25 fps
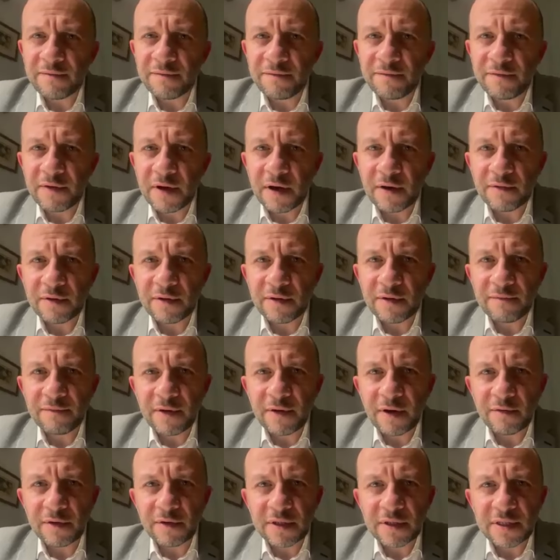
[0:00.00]
a very,
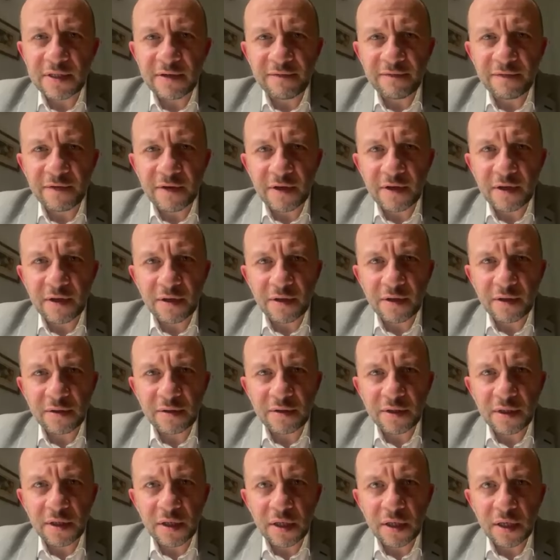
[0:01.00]
very
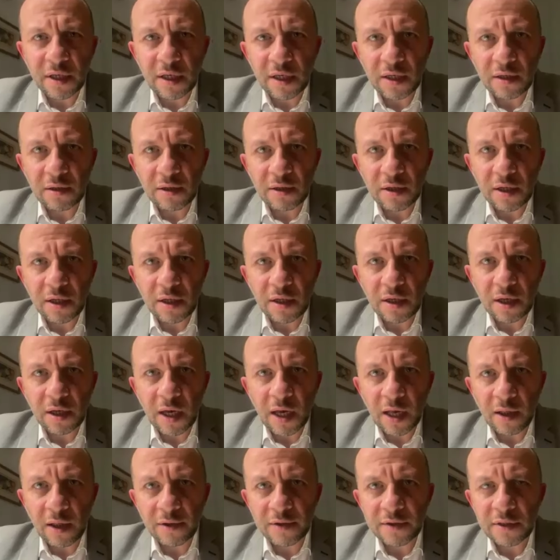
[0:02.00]
difficult
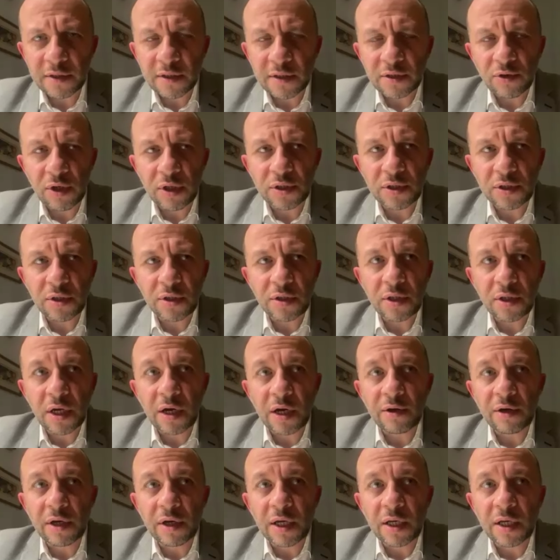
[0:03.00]
health situation
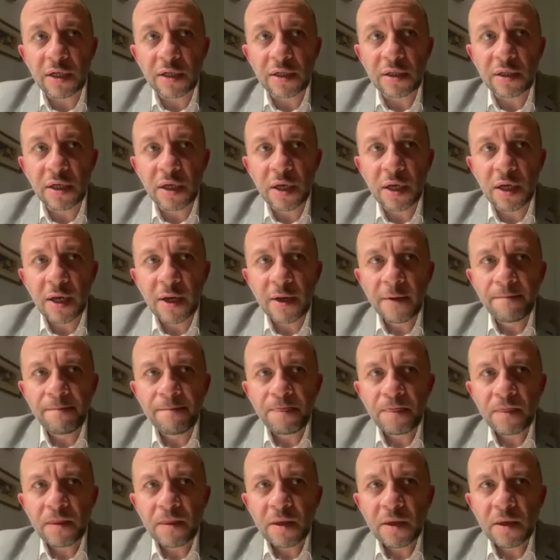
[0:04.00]
there, and
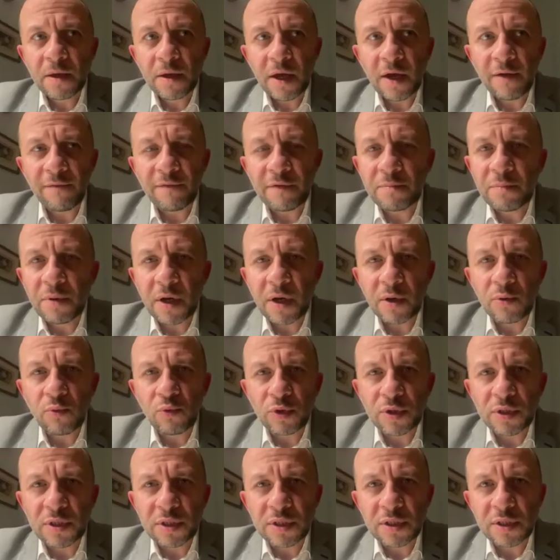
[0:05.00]
everybody
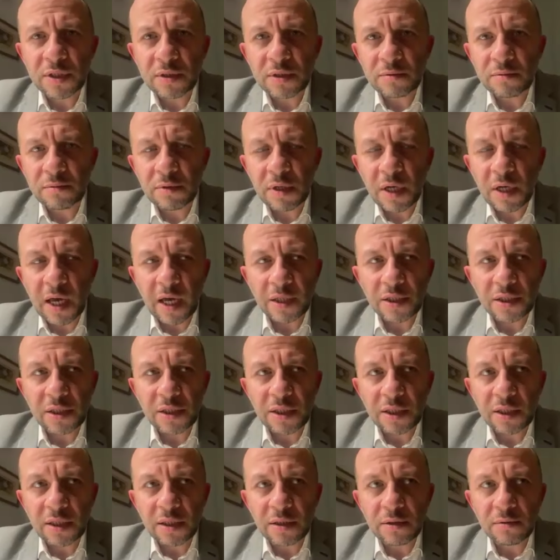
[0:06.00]
was
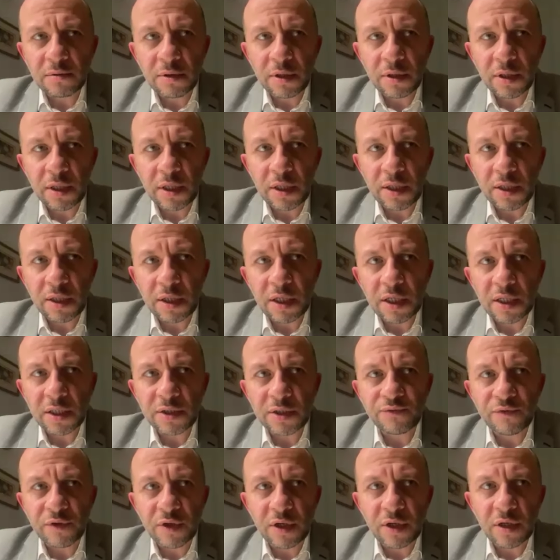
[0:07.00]
actually in
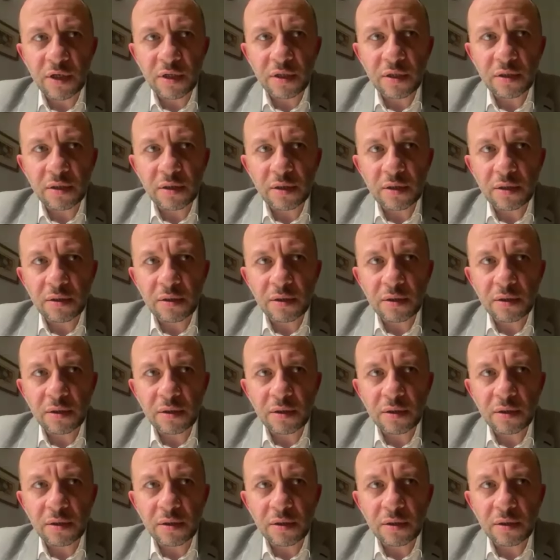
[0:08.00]
Israel,